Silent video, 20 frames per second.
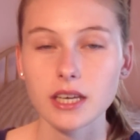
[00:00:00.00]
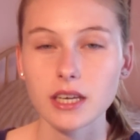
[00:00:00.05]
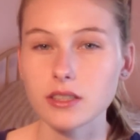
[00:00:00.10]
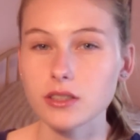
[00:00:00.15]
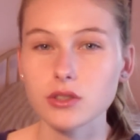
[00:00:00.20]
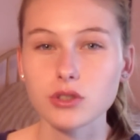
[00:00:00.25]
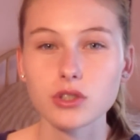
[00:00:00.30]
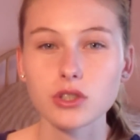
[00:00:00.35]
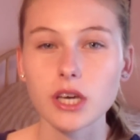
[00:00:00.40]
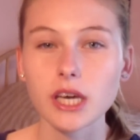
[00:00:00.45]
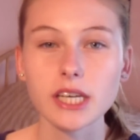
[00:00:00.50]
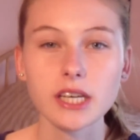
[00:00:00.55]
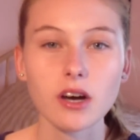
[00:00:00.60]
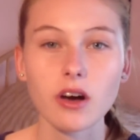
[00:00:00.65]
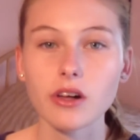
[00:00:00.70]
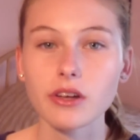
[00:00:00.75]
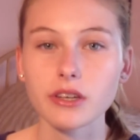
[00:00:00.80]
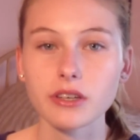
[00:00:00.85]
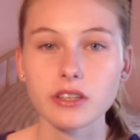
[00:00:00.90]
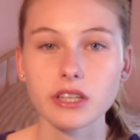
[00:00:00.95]
usually I
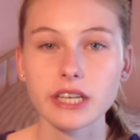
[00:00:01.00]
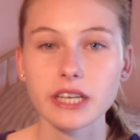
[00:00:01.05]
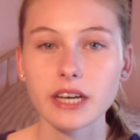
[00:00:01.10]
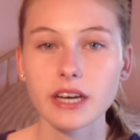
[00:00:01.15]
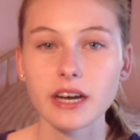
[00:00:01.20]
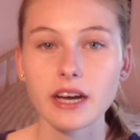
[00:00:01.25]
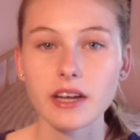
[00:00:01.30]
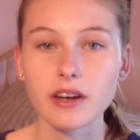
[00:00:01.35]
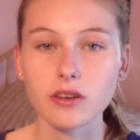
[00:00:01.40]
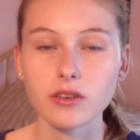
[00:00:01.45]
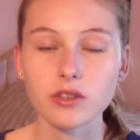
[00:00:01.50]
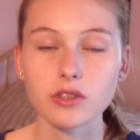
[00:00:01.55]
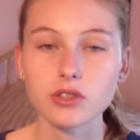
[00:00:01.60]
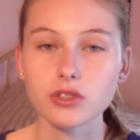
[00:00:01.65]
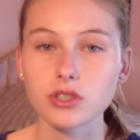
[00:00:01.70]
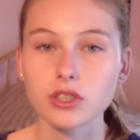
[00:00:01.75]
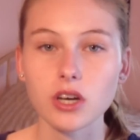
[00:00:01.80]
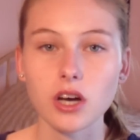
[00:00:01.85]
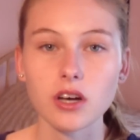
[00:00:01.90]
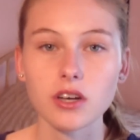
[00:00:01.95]
call it a clicker. I don't
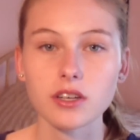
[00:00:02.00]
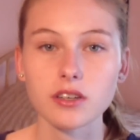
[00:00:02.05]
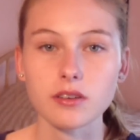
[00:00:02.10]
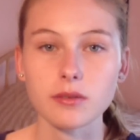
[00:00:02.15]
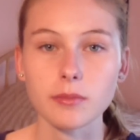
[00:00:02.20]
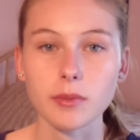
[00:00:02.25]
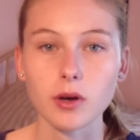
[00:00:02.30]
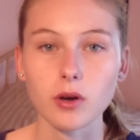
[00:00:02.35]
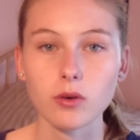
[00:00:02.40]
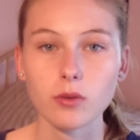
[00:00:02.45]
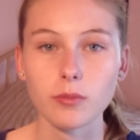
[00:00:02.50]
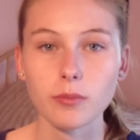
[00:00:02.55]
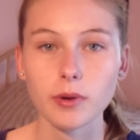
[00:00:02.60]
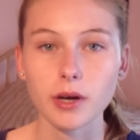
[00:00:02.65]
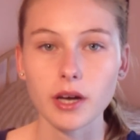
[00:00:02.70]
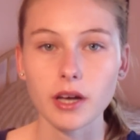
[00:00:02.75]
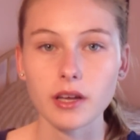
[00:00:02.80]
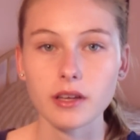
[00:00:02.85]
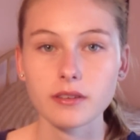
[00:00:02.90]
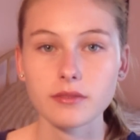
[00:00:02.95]
usually call it a remote,
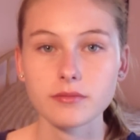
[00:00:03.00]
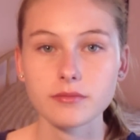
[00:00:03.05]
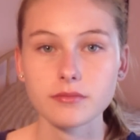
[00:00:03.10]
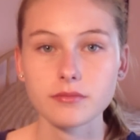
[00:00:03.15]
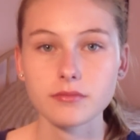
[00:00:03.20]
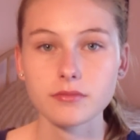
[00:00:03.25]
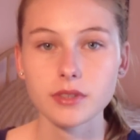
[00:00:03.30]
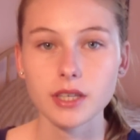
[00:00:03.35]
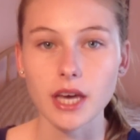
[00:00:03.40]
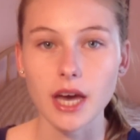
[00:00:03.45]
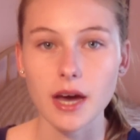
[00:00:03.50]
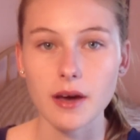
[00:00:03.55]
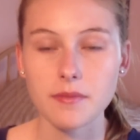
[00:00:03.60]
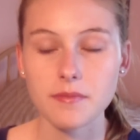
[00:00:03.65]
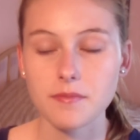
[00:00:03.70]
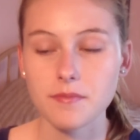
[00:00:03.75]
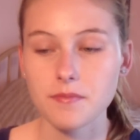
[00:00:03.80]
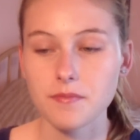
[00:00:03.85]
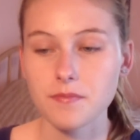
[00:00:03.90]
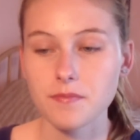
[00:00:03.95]
but yeah.
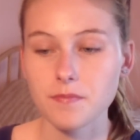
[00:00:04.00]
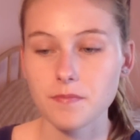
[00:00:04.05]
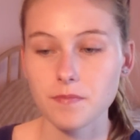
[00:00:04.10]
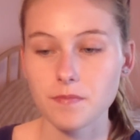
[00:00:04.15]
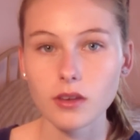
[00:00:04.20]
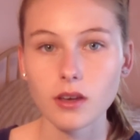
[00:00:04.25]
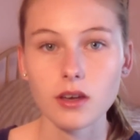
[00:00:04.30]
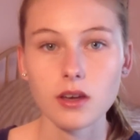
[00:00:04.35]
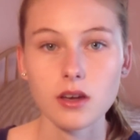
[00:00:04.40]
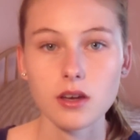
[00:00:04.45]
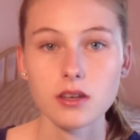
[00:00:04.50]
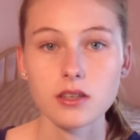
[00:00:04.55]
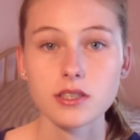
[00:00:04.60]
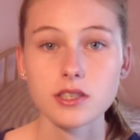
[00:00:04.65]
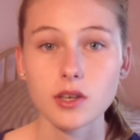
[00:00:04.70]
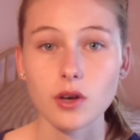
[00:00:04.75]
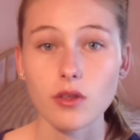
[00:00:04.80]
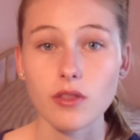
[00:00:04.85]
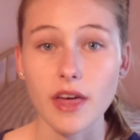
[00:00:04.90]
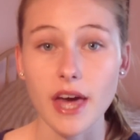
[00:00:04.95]

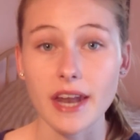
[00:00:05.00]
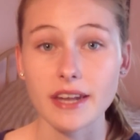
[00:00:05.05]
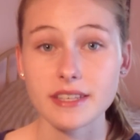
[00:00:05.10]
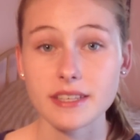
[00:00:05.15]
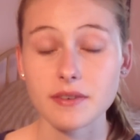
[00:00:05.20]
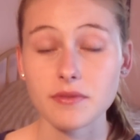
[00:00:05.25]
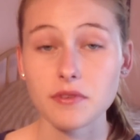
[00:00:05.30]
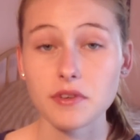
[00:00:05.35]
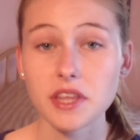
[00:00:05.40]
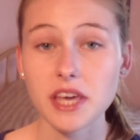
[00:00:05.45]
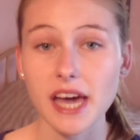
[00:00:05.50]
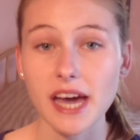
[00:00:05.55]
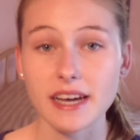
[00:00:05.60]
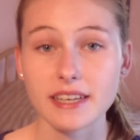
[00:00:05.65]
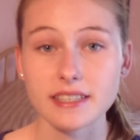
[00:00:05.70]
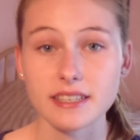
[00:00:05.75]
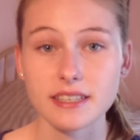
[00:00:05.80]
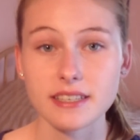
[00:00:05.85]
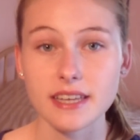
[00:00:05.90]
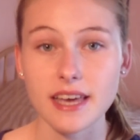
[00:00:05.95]
So that is it for the
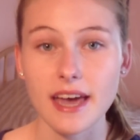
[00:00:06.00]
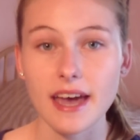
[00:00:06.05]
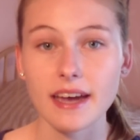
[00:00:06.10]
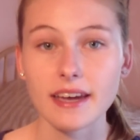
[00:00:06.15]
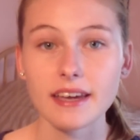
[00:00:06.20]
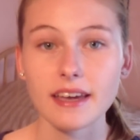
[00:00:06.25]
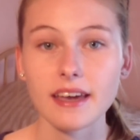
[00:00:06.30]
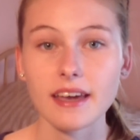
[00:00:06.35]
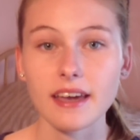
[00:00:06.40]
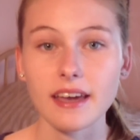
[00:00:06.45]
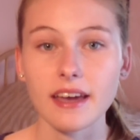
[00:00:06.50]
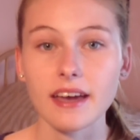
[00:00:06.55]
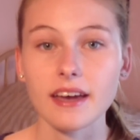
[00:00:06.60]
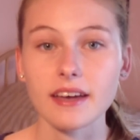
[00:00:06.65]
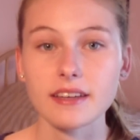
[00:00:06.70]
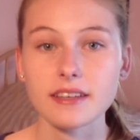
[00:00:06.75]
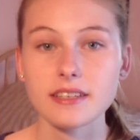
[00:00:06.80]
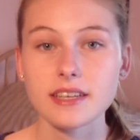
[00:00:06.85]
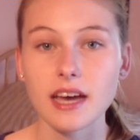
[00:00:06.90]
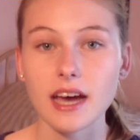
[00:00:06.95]
accent tag,
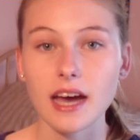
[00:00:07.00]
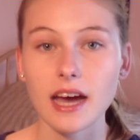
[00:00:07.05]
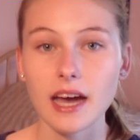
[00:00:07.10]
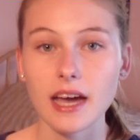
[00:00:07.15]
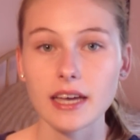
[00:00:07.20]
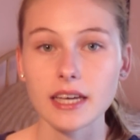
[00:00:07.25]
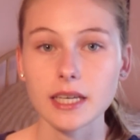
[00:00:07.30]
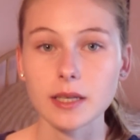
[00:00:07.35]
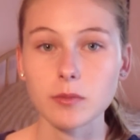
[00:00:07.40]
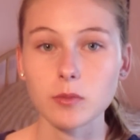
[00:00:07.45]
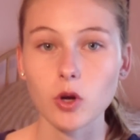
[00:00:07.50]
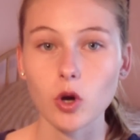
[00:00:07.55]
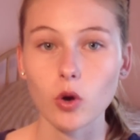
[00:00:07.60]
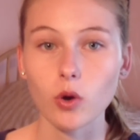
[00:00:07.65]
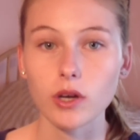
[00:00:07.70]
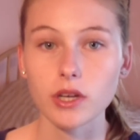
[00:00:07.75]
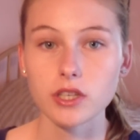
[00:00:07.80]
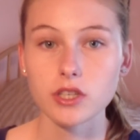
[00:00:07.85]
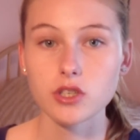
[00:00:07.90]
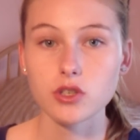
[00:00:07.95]
and I am
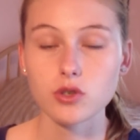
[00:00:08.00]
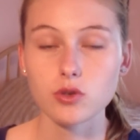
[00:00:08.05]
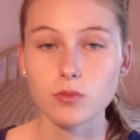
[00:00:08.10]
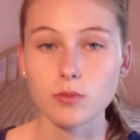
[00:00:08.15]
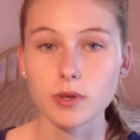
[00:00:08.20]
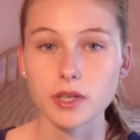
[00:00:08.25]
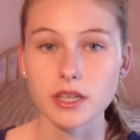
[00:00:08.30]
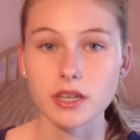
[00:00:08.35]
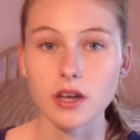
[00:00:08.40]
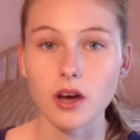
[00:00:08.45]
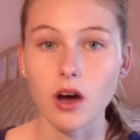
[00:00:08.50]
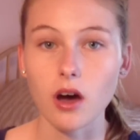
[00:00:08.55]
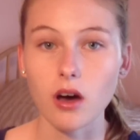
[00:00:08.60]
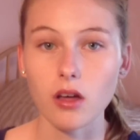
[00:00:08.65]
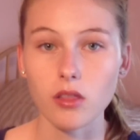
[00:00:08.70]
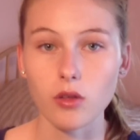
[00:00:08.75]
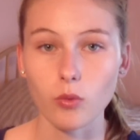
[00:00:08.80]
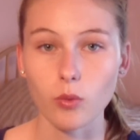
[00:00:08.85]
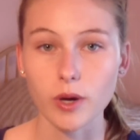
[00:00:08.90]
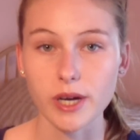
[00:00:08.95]
going to put
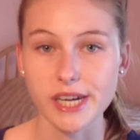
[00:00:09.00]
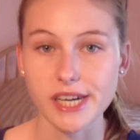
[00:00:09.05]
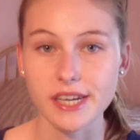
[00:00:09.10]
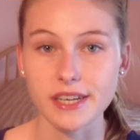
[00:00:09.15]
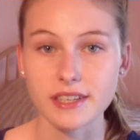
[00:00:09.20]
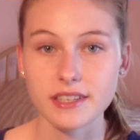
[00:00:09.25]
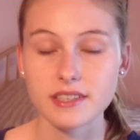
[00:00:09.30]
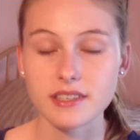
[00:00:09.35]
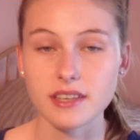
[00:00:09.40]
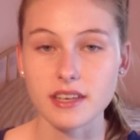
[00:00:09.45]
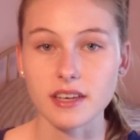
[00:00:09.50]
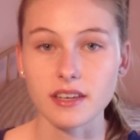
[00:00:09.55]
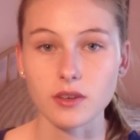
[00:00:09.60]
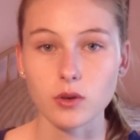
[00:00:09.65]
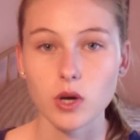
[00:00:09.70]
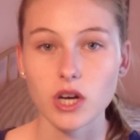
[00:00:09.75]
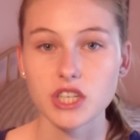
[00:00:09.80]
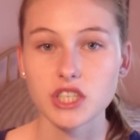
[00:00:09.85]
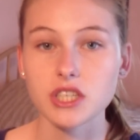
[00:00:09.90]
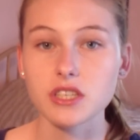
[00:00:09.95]
all the words
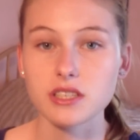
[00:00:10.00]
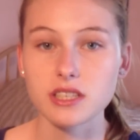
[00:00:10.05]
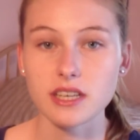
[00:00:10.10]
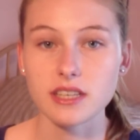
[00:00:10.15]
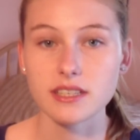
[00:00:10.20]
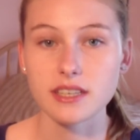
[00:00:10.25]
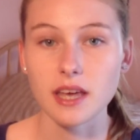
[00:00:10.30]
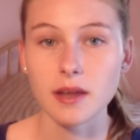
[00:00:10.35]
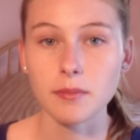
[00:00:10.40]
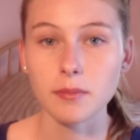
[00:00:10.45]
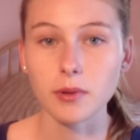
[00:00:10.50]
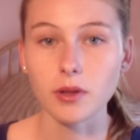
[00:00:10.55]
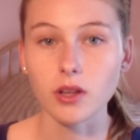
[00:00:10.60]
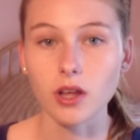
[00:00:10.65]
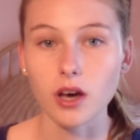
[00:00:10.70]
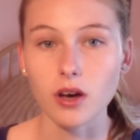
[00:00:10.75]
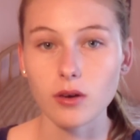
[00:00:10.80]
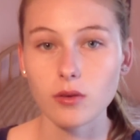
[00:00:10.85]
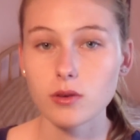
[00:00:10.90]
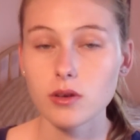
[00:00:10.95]
and questions I said
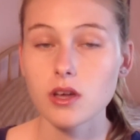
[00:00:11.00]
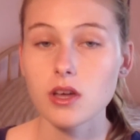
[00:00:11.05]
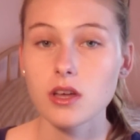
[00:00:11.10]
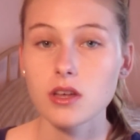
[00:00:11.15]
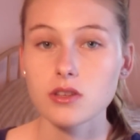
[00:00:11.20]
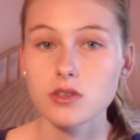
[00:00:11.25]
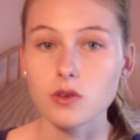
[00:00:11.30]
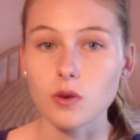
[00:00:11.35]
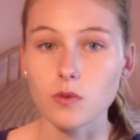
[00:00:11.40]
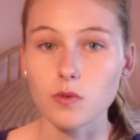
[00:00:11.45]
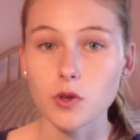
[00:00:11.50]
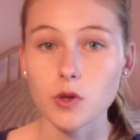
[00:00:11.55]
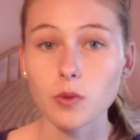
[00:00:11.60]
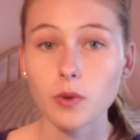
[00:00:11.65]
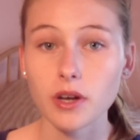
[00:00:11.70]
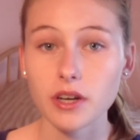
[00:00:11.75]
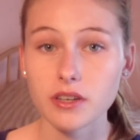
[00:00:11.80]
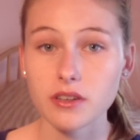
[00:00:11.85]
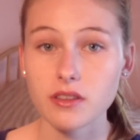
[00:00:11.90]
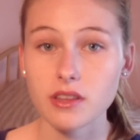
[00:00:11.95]
below. So if
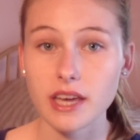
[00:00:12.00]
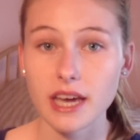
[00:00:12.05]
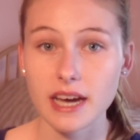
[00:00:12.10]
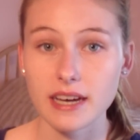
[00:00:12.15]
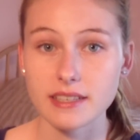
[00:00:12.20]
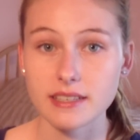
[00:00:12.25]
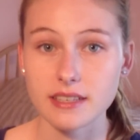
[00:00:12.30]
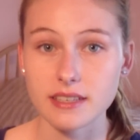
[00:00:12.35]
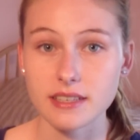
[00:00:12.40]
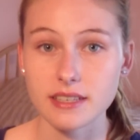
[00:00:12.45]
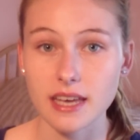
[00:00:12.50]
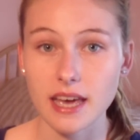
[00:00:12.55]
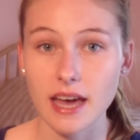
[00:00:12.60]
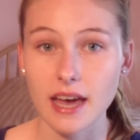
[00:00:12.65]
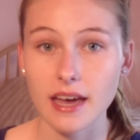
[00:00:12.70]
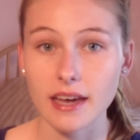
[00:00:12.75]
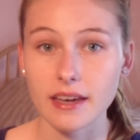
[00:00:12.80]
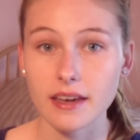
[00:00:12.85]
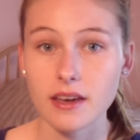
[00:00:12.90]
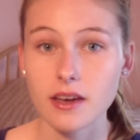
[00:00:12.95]
you want to do the accent
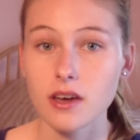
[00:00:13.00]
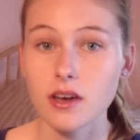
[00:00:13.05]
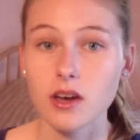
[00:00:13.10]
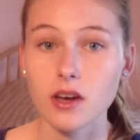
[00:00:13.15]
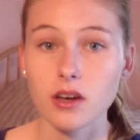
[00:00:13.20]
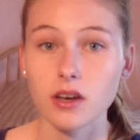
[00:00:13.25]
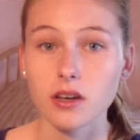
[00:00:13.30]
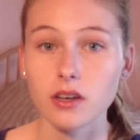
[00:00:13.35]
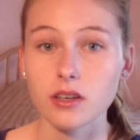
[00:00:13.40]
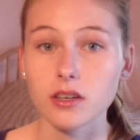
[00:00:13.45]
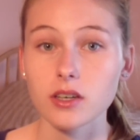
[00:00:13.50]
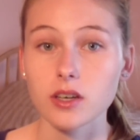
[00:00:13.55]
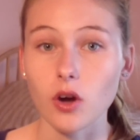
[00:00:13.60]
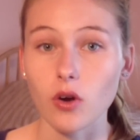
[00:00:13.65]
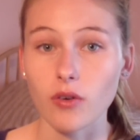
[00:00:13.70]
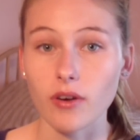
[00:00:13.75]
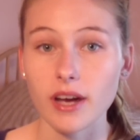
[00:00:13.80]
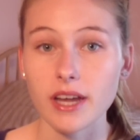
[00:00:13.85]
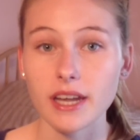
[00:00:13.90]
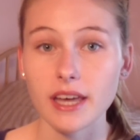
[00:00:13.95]
tag,
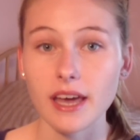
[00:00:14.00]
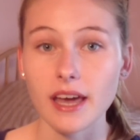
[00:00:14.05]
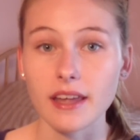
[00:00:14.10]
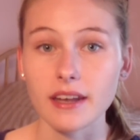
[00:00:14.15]
go right